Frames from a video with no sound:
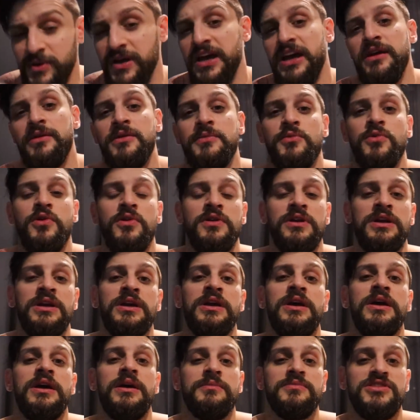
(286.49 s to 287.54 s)
my hair in the morning,
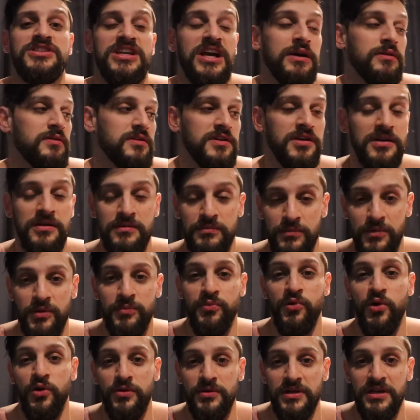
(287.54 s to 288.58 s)
I'm showered, more
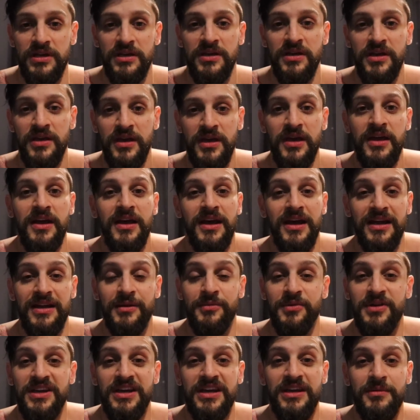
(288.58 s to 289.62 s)
importantly, and
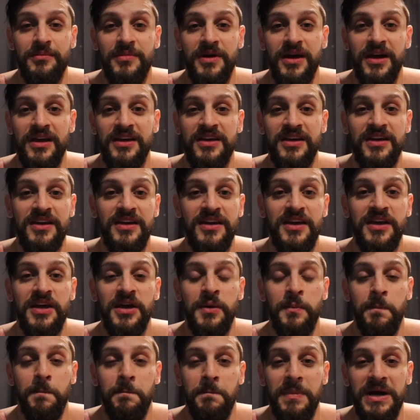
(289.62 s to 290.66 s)
I'm gonna hit my
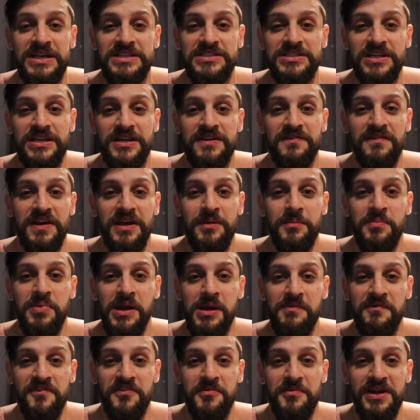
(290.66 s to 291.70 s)
magic vape
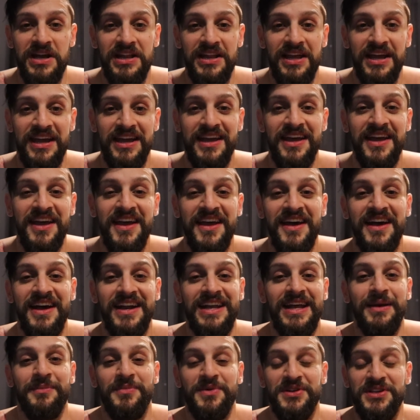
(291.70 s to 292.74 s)
pen from LA
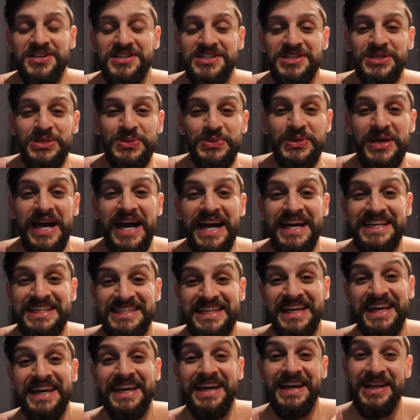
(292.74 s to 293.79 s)
and I'm gonna see you
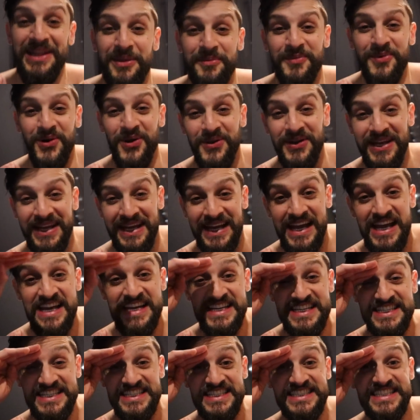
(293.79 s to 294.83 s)
guys in the morning.
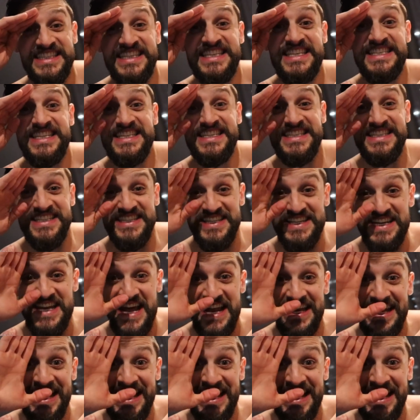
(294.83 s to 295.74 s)
Night